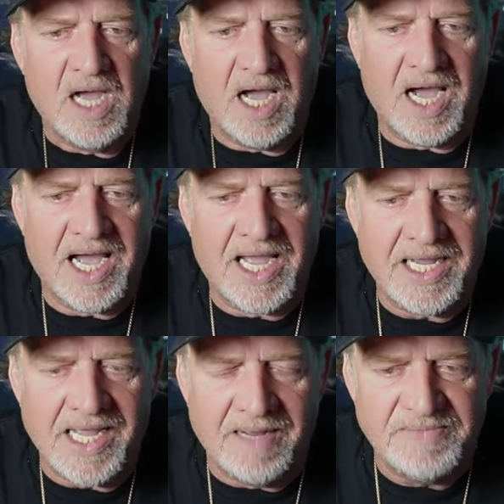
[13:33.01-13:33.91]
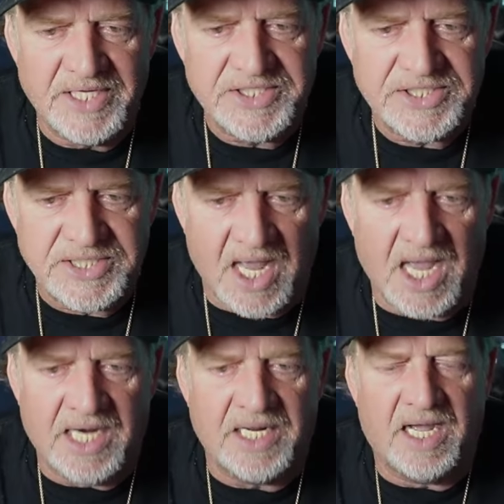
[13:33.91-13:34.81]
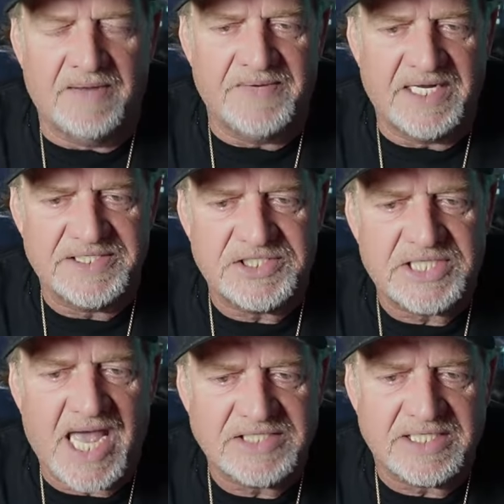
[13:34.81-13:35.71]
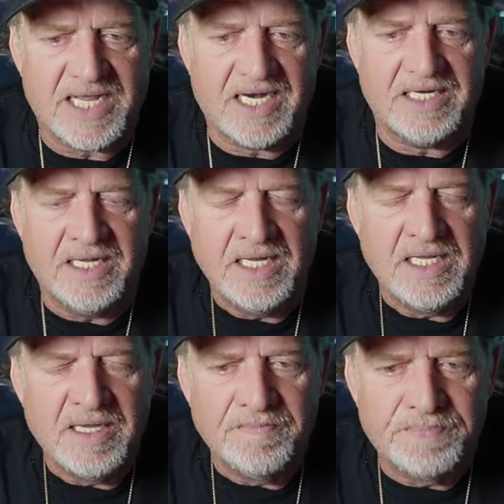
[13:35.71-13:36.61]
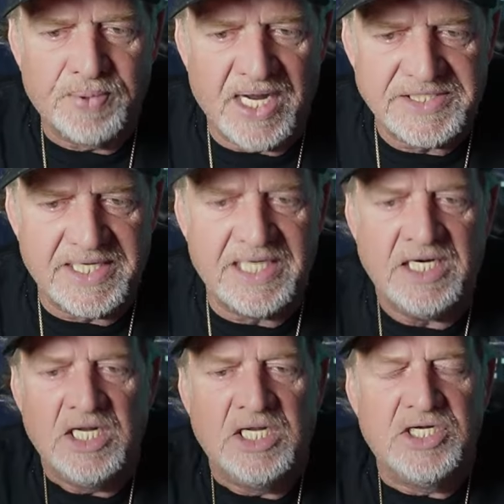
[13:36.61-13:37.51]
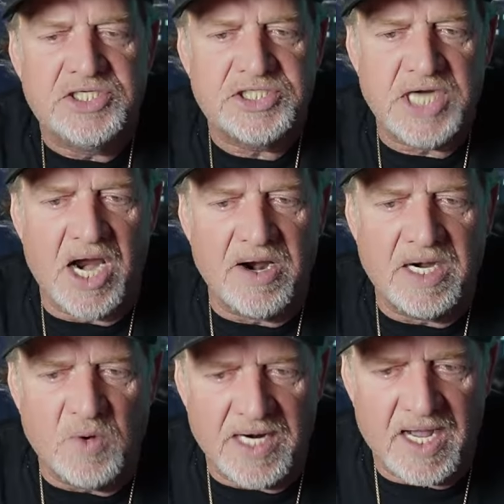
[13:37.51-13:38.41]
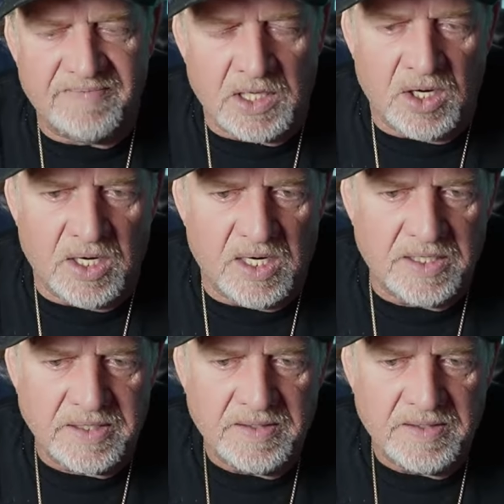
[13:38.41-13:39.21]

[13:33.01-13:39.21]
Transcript: I am the son of an assassinated president, sharing what I've learned,